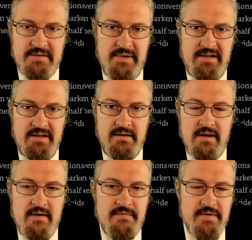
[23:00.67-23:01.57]
spending,
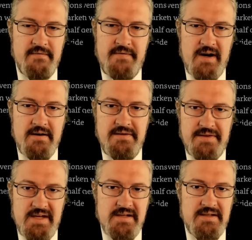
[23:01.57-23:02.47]
for the very
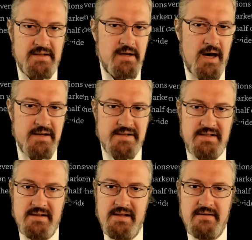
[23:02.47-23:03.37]
things that got us
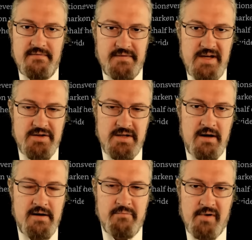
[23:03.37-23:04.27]
into the
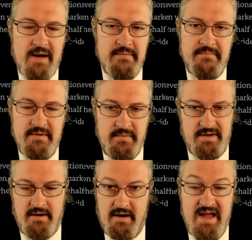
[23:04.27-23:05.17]
inflationary problem that
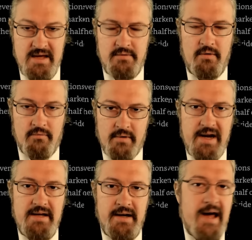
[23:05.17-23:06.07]
we are in
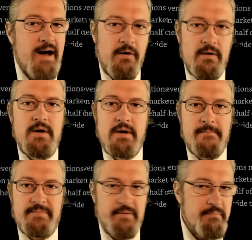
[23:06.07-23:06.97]
right now?
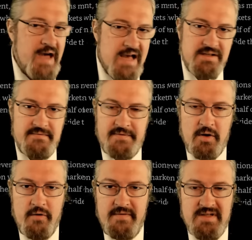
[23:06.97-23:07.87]
The massive
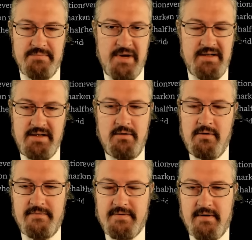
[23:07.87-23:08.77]
COVID spending
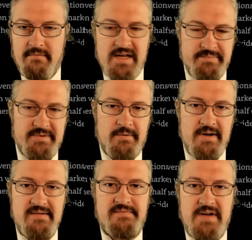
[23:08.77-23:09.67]
over a
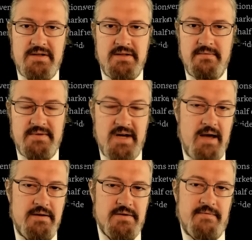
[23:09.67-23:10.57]
respiratory infection that was
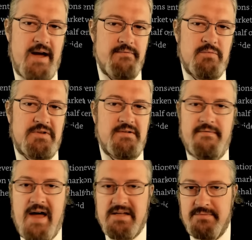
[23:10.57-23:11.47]
highly survivable to the
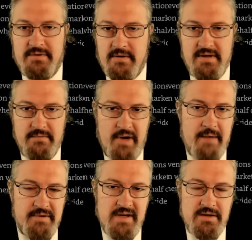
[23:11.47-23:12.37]
vast majority of the
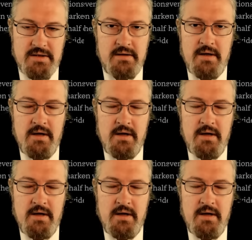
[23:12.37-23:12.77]
population.